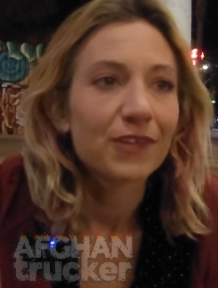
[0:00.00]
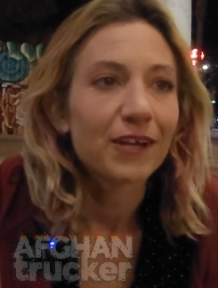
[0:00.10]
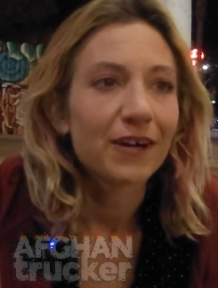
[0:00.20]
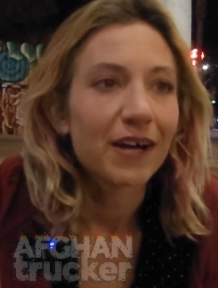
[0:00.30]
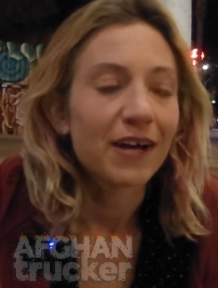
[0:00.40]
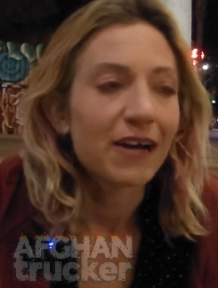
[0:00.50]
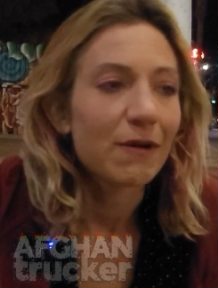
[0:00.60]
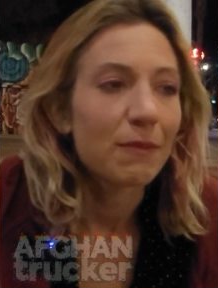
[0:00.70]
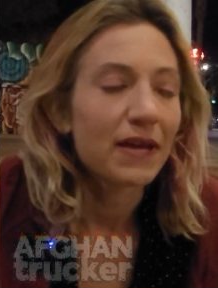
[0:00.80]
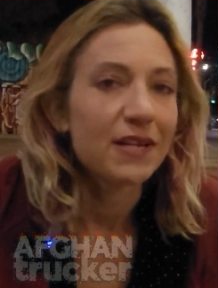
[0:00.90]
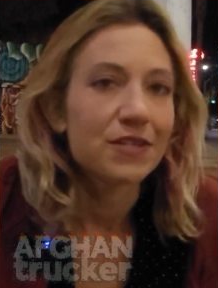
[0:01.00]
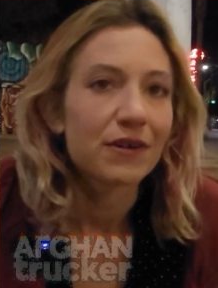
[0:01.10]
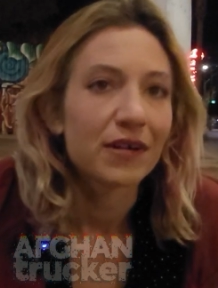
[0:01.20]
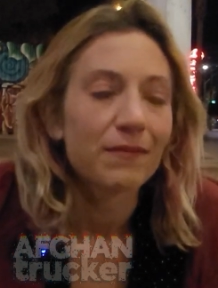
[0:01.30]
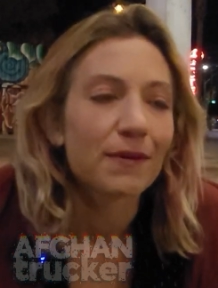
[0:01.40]
Yeah, I, I plan to.
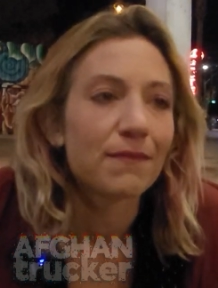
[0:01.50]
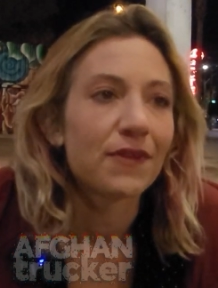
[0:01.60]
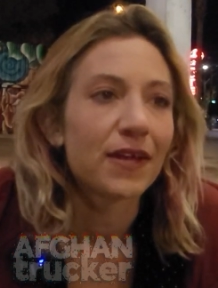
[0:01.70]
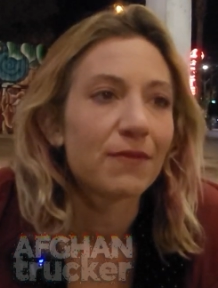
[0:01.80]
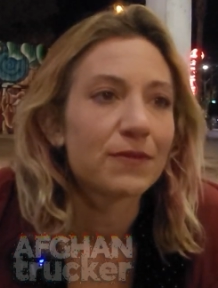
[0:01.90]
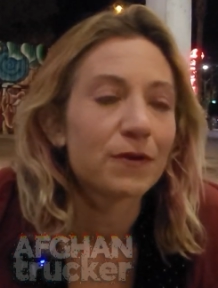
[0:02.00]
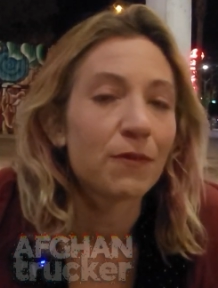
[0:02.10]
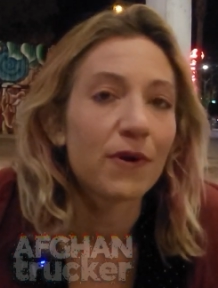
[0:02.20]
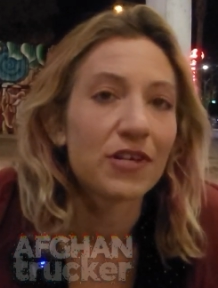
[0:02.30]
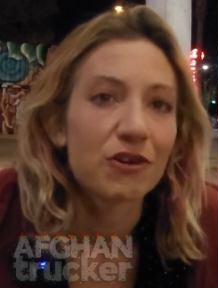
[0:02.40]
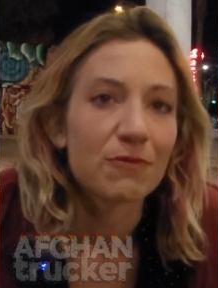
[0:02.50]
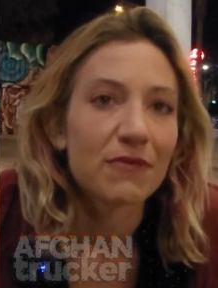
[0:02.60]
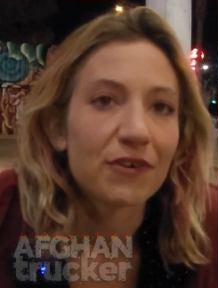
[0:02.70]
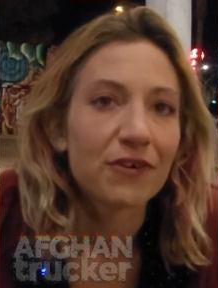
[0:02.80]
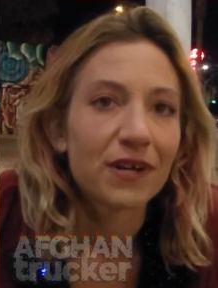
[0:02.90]
I am like was on my way to charge my
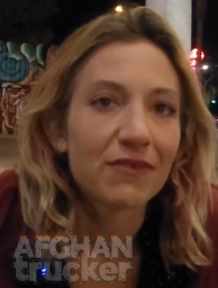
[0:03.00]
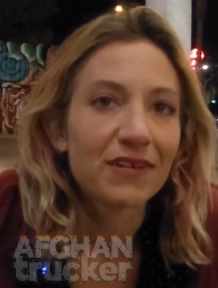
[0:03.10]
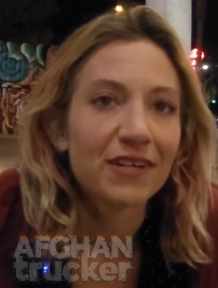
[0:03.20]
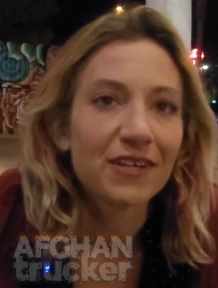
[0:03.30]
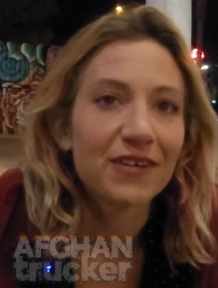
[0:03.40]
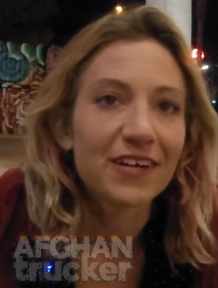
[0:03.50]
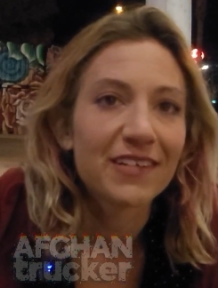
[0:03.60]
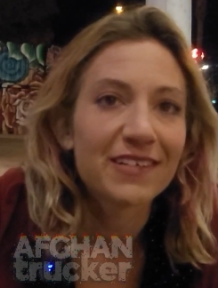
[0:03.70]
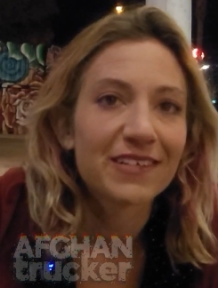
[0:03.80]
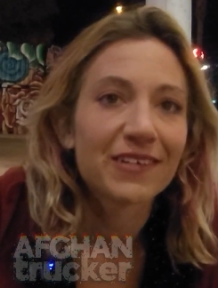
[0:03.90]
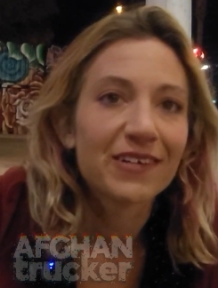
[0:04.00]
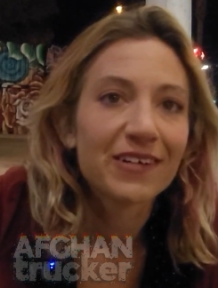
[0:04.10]
phone when I ran into you guys. So. Oh,